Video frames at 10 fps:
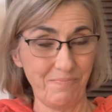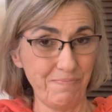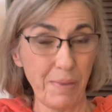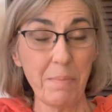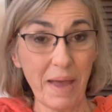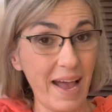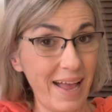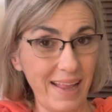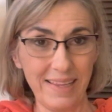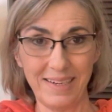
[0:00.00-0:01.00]

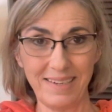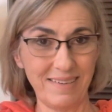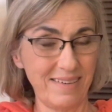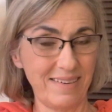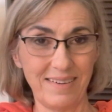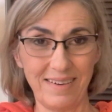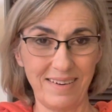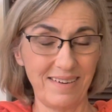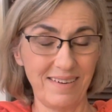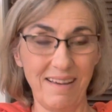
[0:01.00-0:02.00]
PayPal and
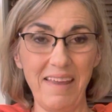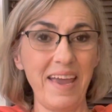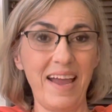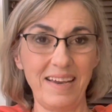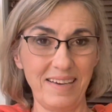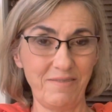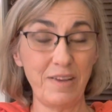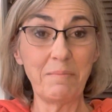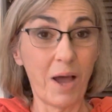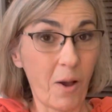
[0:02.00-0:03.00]
all that, and
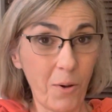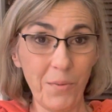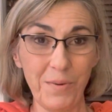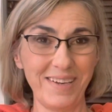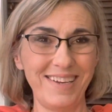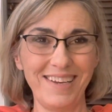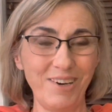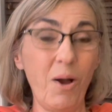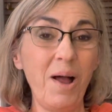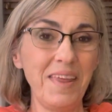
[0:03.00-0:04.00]
Venmo, and, you
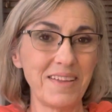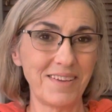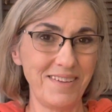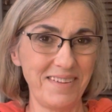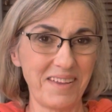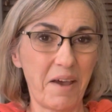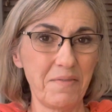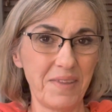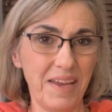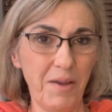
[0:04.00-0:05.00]
know, all that good
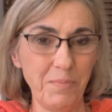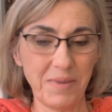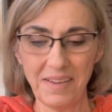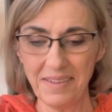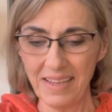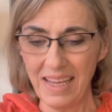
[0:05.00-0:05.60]
stuff that helped us.